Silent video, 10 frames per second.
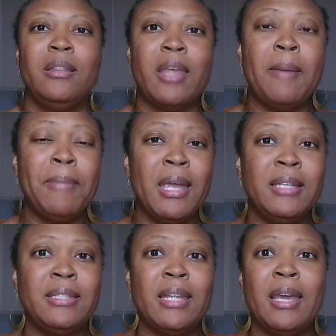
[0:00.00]
That
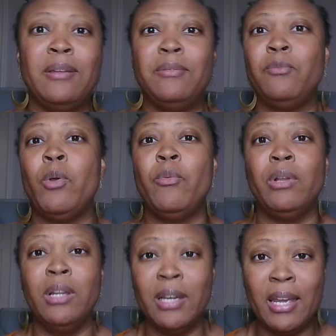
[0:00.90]
means that we will
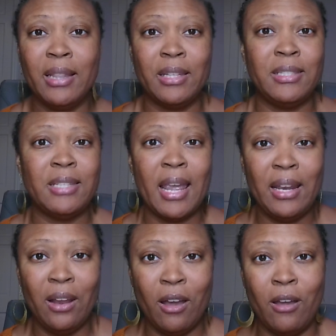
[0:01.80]
look at the state
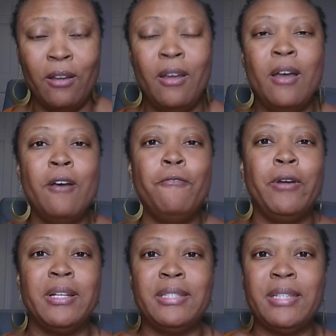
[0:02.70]
law
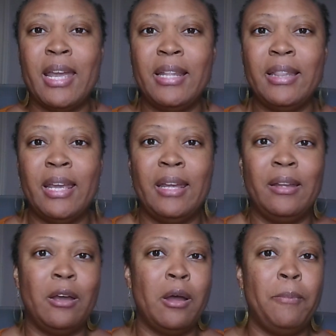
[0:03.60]
for the state that
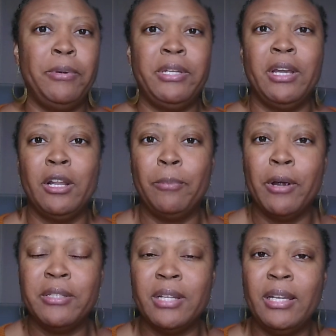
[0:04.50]
a particular
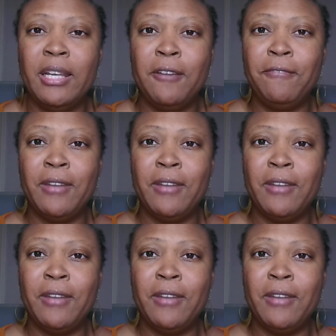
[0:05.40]
person lived